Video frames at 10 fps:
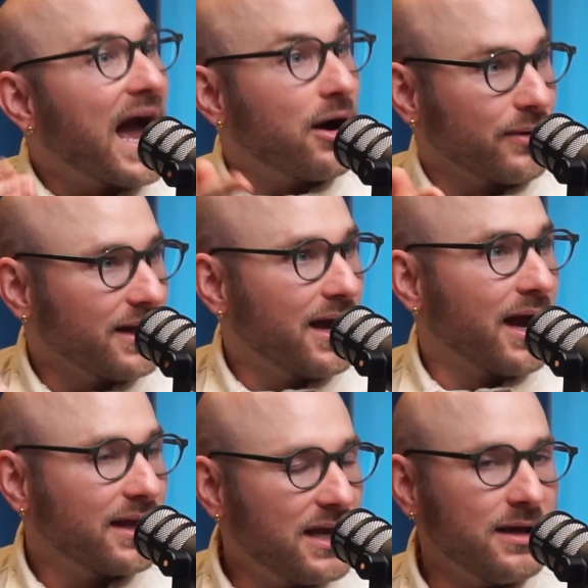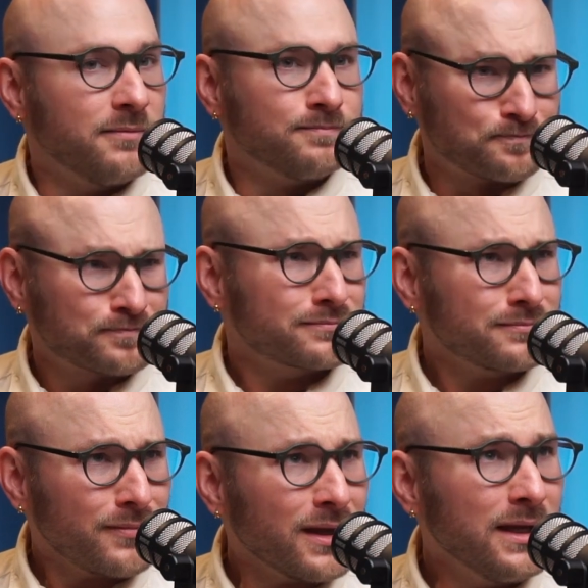Howie, yeah. yeah. He
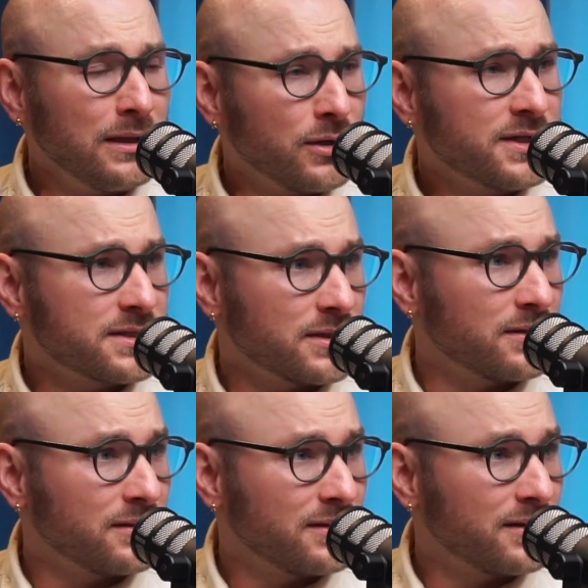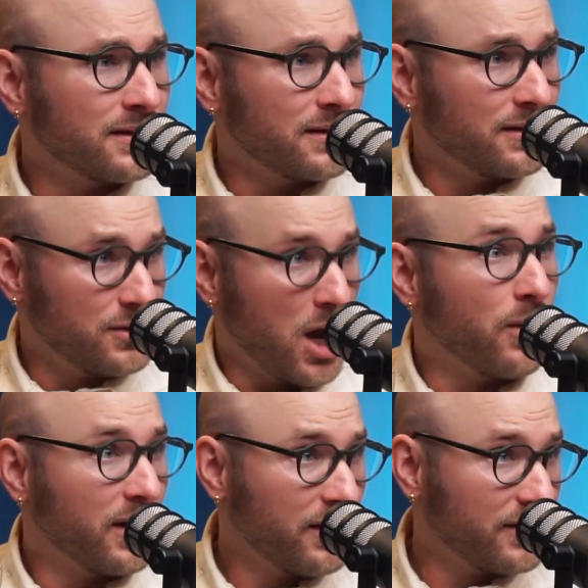he looks to uh,
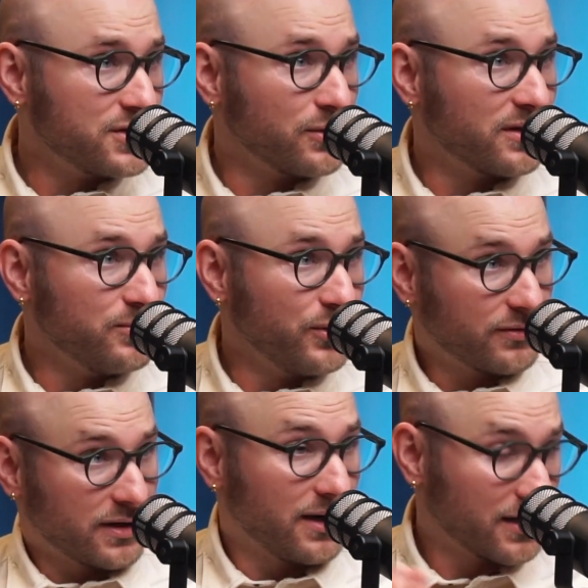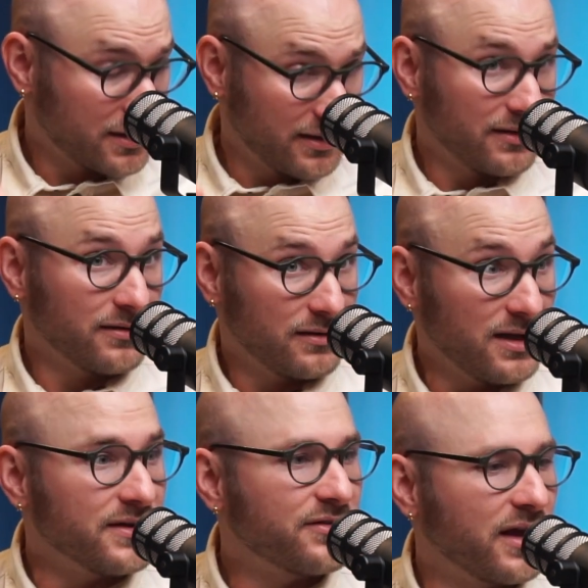Noah, the Joel Kim Booster character, and
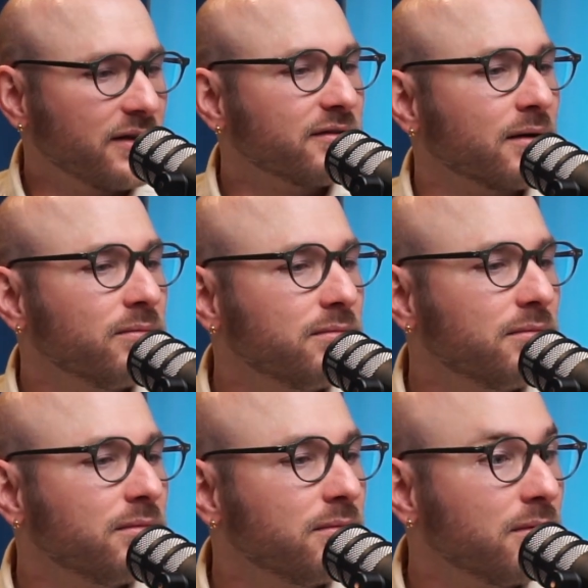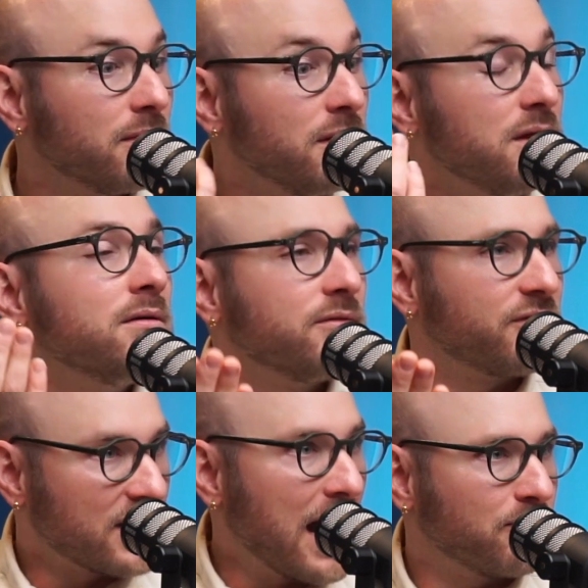even says like,
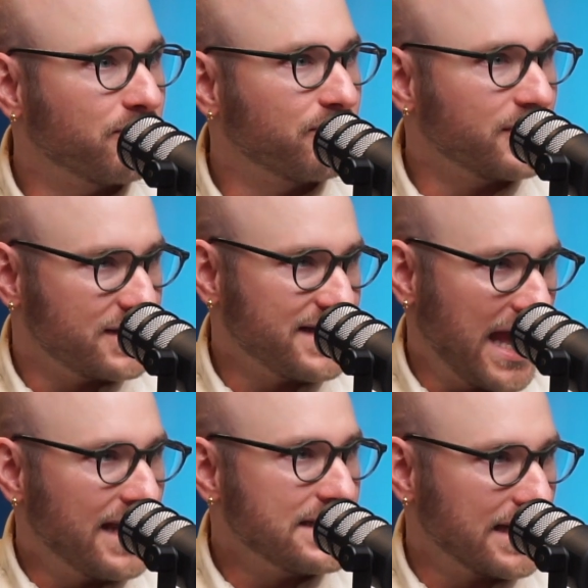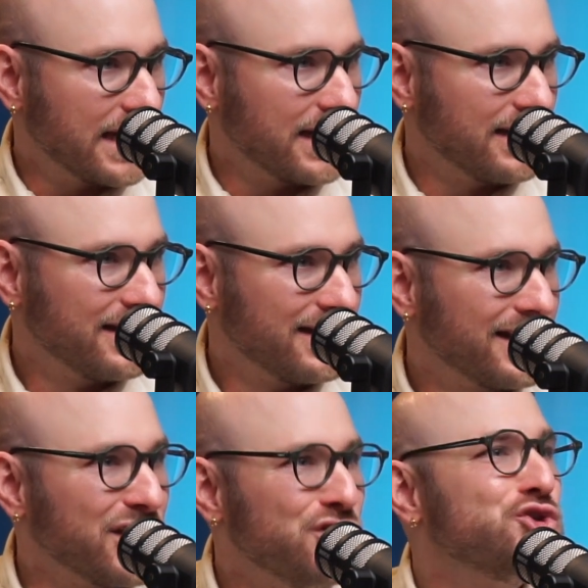"Stop pretending
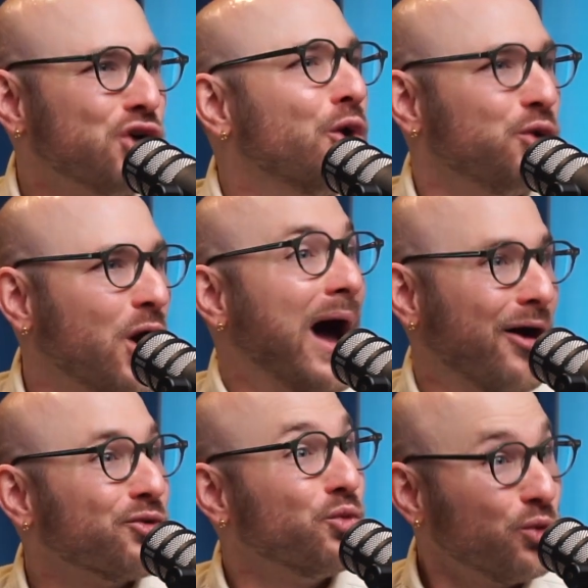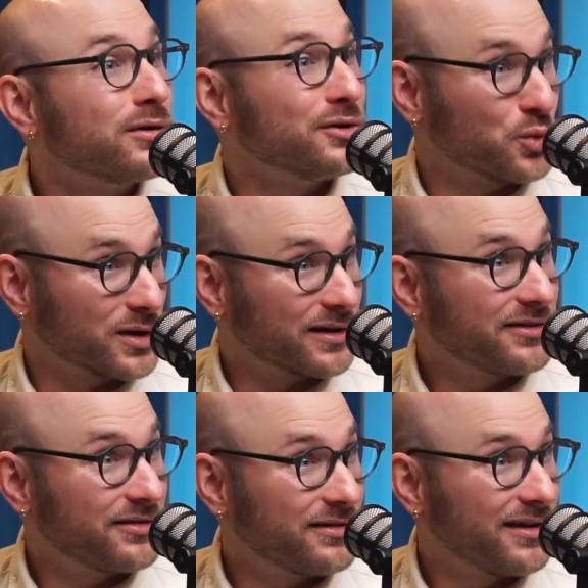like you don't know how the world
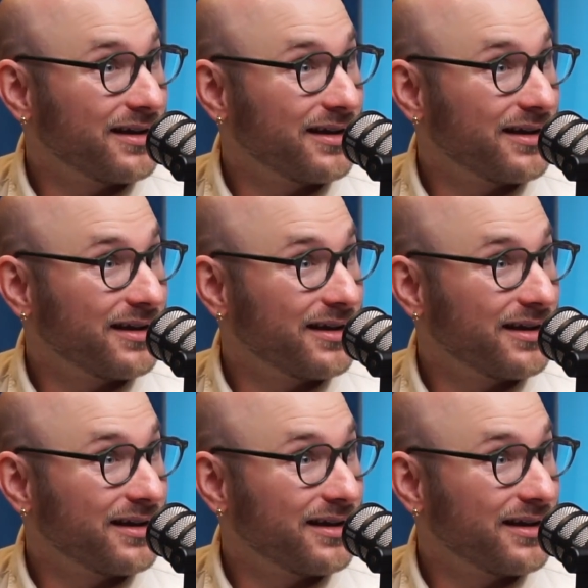works."